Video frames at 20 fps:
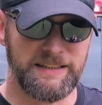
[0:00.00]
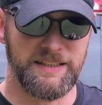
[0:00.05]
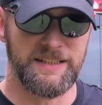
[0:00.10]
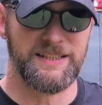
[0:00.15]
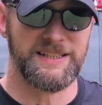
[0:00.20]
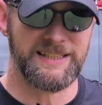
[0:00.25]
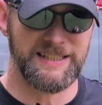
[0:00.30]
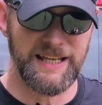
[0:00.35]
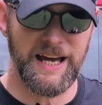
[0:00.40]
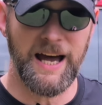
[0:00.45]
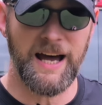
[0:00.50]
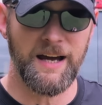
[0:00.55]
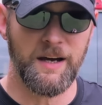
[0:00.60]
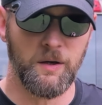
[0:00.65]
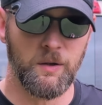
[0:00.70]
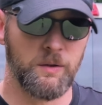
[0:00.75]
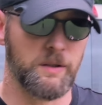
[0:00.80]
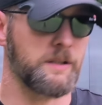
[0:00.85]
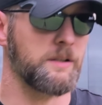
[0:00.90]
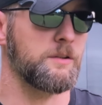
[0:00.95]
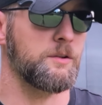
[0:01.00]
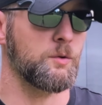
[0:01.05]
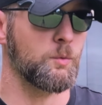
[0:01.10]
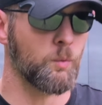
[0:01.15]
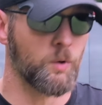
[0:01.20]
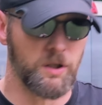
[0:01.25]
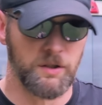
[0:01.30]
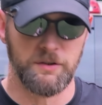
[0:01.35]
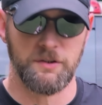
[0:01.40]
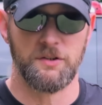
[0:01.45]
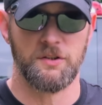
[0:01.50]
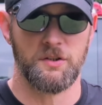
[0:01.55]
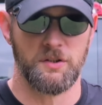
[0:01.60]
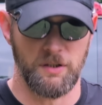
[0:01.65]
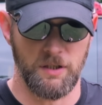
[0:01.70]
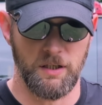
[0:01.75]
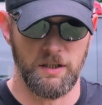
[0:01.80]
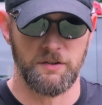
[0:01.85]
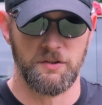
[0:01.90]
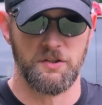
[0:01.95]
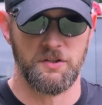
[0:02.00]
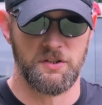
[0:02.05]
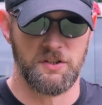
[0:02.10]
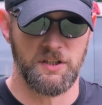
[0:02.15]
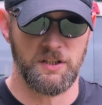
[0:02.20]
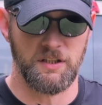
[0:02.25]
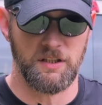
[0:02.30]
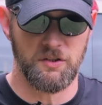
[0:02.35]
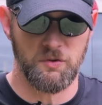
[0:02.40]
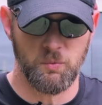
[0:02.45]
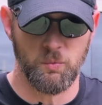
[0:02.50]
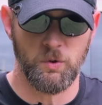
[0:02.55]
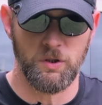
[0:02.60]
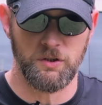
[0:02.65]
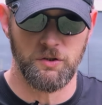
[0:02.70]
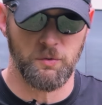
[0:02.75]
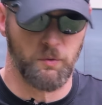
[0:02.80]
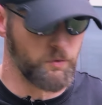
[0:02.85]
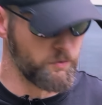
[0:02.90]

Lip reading: this style and you want to send us one to